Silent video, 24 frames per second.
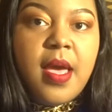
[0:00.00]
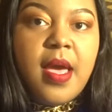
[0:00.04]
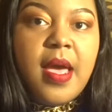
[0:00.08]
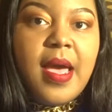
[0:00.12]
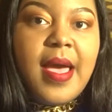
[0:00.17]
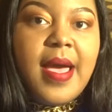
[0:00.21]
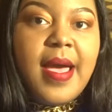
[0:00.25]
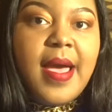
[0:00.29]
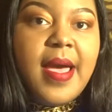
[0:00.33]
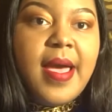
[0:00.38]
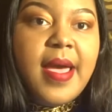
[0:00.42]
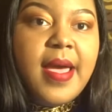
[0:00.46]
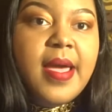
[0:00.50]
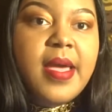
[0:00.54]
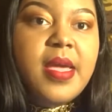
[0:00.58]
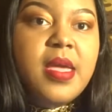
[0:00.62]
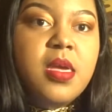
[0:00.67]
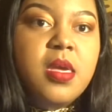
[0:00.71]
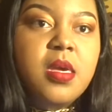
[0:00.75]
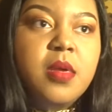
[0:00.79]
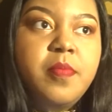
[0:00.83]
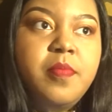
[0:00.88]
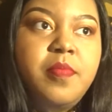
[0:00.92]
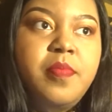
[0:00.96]

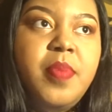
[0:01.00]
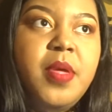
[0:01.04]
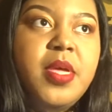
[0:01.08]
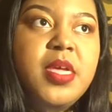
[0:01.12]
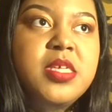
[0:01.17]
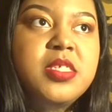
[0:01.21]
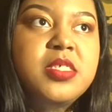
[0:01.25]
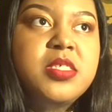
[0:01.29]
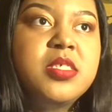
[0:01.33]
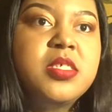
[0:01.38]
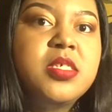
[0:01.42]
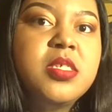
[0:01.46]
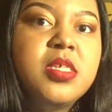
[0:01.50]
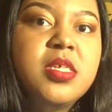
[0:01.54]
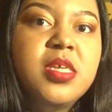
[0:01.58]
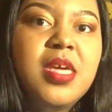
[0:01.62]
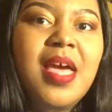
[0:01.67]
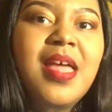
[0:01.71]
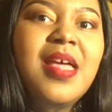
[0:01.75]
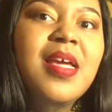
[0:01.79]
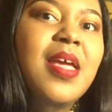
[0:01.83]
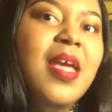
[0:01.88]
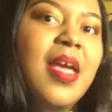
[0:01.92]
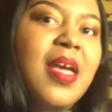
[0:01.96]
I basically,
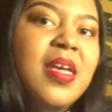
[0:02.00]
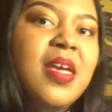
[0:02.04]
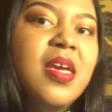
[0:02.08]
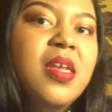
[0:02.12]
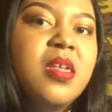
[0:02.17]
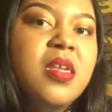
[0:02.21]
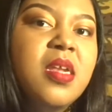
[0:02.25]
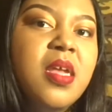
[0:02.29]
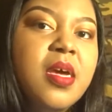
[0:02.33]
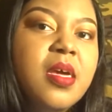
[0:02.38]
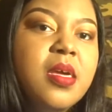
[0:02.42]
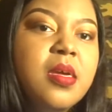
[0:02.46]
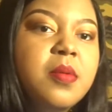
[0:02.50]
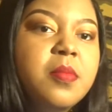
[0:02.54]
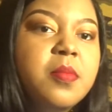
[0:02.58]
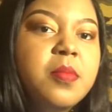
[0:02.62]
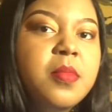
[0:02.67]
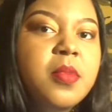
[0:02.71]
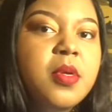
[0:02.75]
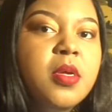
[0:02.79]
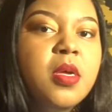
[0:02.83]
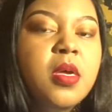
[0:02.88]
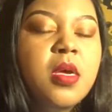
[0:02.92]
I, I kind of like them.